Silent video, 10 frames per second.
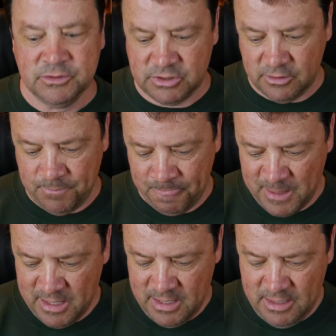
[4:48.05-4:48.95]
So,
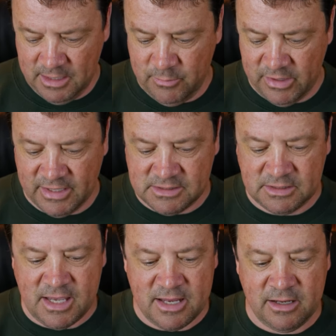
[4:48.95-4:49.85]
Anyway,
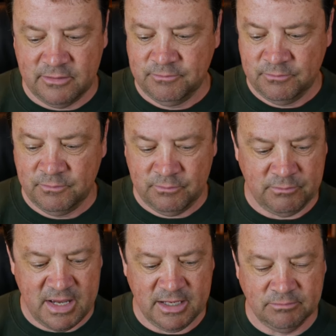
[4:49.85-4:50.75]
that's kind of
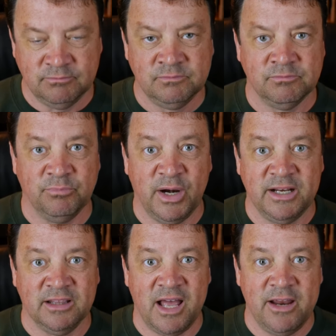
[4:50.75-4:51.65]
my
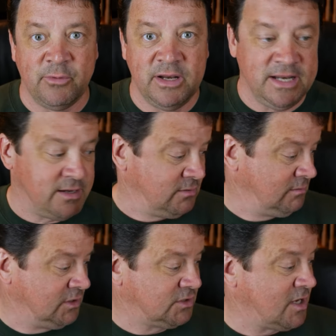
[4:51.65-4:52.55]
braided line rundown.
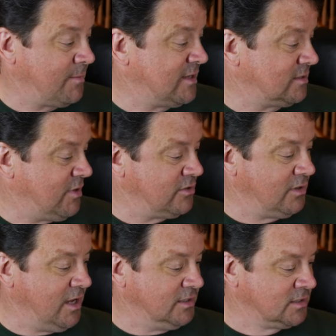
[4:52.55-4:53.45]
Let's talk about some
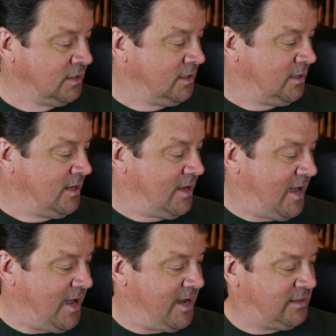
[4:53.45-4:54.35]
other lines.
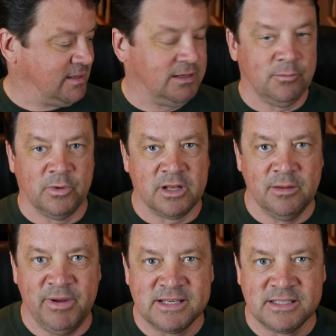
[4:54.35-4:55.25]
I think one of
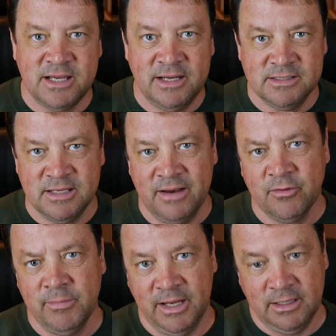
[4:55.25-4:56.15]
the best lines
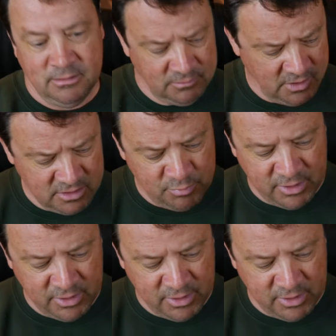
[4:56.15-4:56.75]
ever made on the